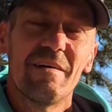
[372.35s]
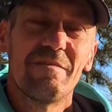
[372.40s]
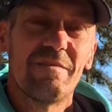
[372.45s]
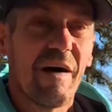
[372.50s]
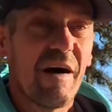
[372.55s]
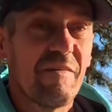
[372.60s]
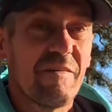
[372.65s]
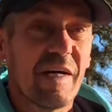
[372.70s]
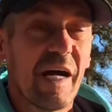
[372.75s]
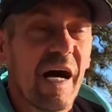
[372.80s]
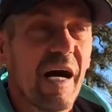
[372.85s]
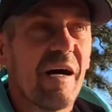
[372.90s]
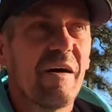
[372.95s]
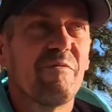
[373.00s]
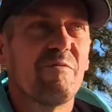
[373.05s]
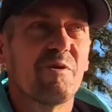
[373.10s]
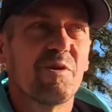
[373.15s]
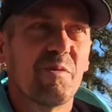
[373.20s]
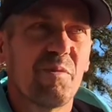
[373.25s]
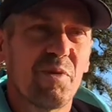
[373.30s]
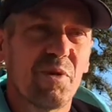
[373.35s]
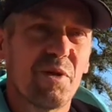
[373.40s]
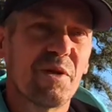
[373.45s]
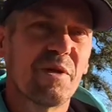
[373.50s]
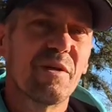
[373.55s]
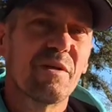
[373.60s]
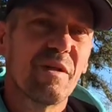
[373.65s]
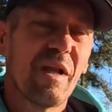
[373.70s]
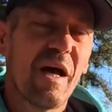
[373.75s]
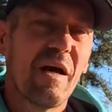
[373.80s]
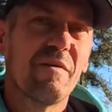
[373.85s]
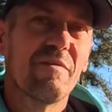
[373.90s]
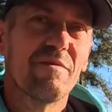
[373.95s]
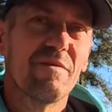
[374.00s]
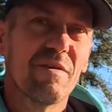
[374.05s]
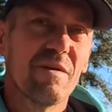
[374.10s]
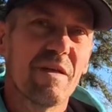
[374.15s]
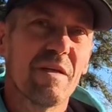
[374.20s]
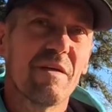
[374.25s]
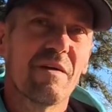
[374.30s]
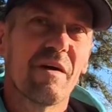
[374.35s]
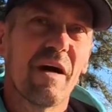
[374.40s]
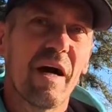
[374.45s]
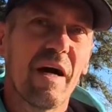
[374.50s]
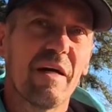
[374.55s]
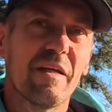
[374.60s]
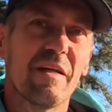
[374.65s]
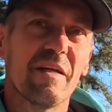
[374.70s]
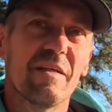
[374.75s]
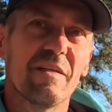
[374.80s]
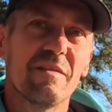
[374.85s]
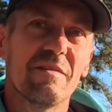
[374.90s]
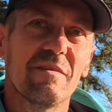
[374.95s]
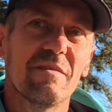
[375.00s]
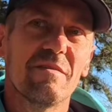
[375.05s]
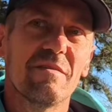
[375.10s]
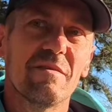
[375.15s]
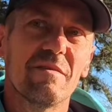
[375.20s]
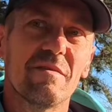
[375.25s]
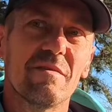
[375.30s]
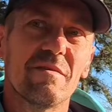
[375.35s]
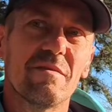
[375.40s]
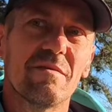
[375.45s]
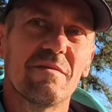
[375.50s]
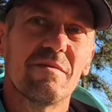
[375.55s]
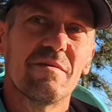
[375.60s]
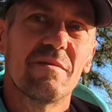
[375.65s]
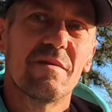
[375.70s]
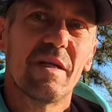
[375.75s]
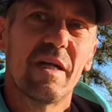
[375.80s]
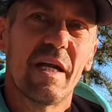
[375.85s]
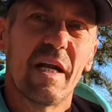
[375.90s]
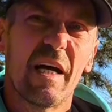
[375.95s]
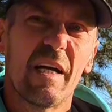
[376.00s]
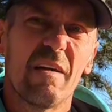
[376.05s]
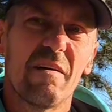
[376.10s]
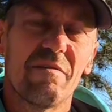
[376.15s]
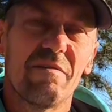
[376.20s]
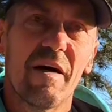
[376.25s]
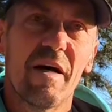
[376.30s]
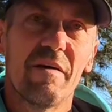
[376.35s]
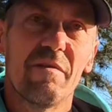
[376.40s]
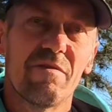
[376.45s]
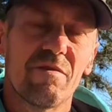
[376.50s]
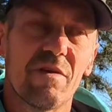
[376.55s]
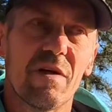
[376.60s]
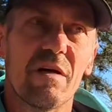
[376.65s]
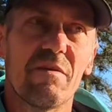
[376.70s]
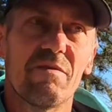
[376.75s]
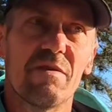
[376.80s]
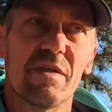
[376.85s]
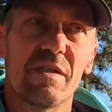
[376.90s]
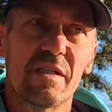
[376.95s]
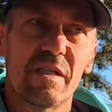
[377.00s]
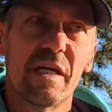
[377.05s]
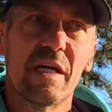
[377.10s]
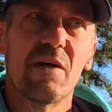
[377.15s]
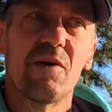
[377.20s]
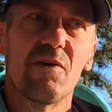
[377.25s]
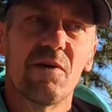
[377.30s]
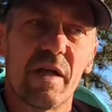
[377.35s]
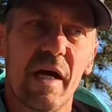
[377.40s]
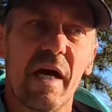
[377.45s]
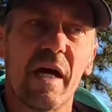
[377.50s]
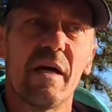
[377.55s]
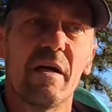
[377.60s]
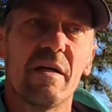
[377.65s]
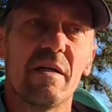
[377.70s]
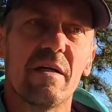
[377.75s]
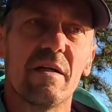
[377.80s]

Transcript: 5.5 was a pretty good life for a little guy that had to fight for every single day.